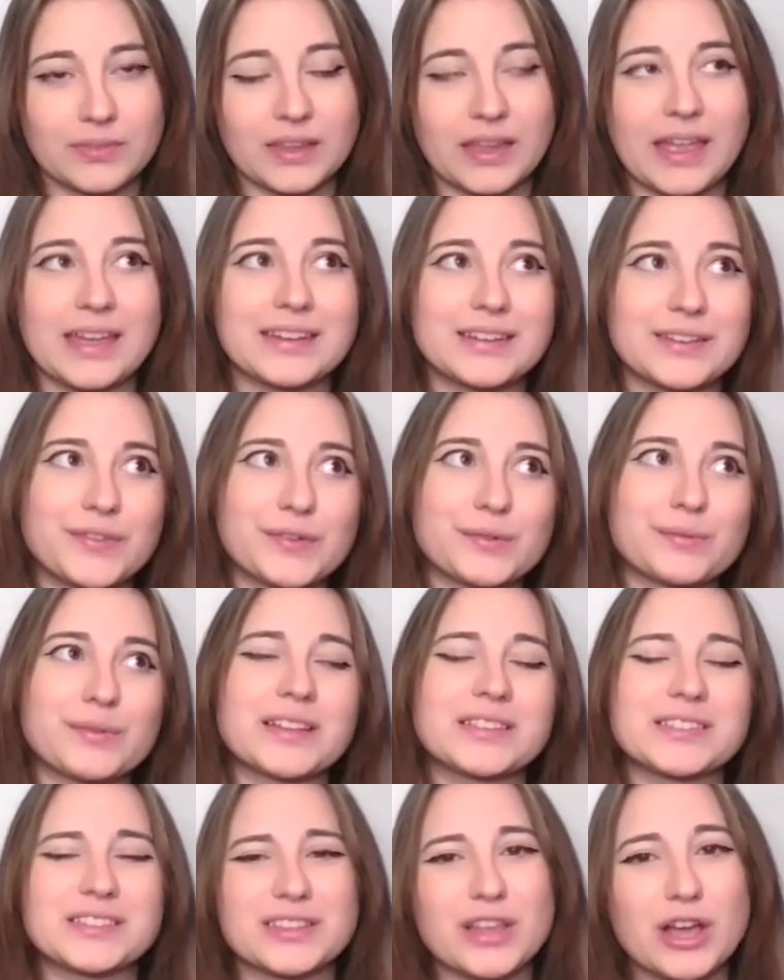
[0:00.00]
And if it
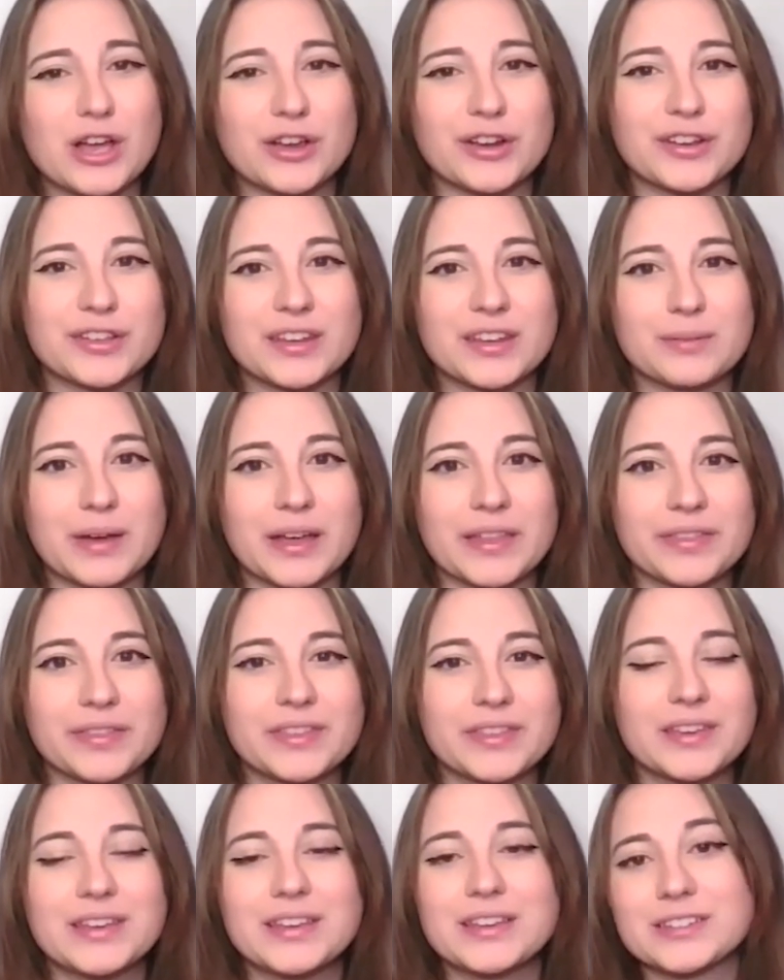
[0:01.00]
runs longer than a month,
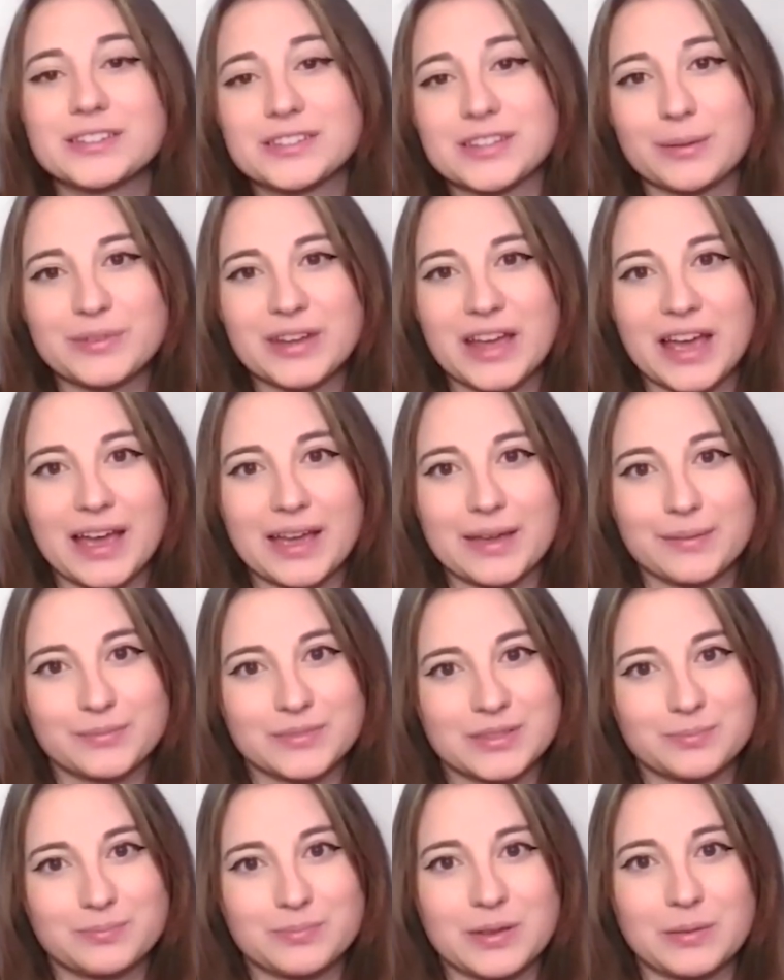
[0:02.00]

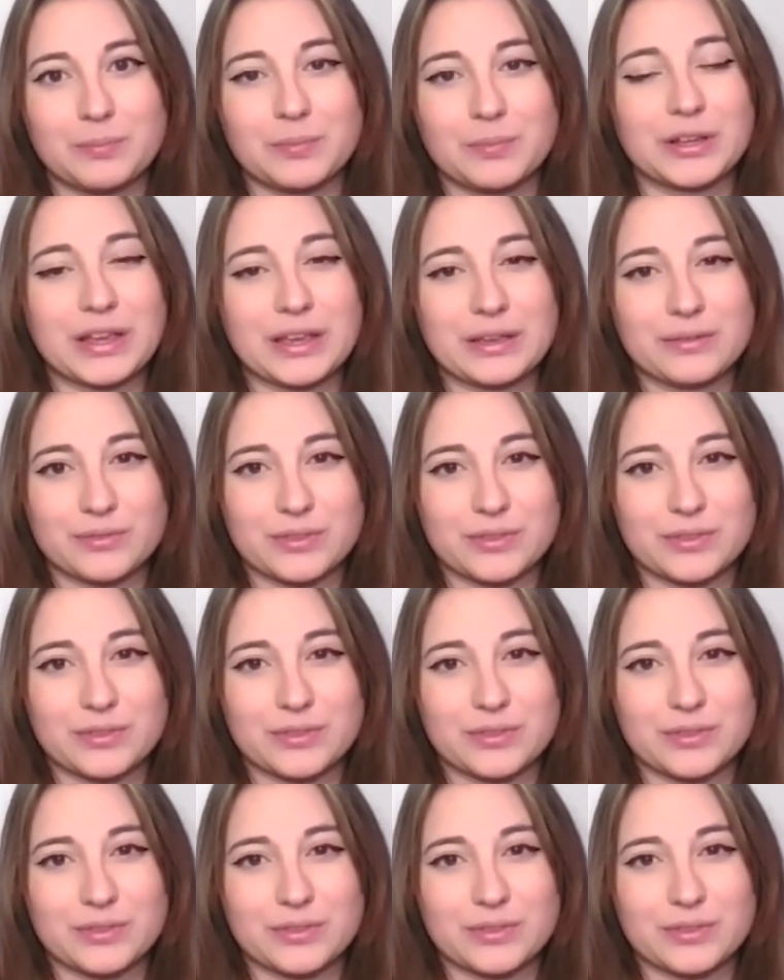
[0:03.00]
sometimes people get